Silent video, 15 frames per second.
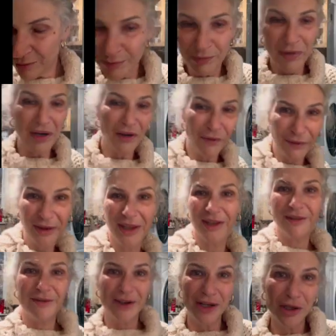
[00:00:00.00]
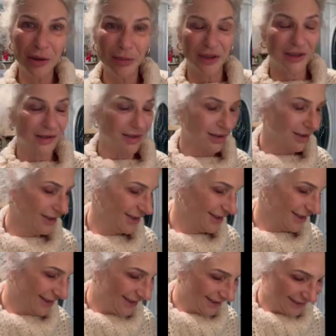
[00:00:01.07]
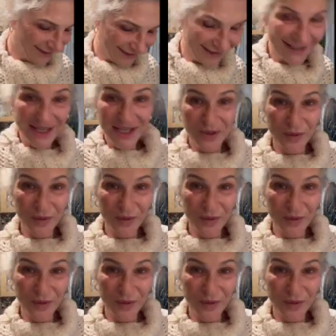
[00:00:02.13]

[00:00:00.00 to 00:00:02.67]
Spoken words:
better for the environment, less